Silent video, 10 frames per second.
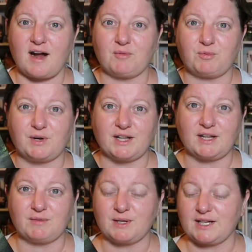I
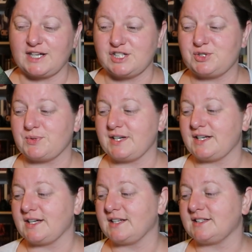really, really enjoyed
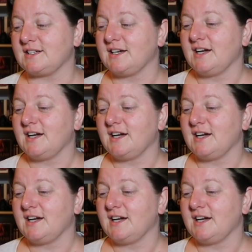it.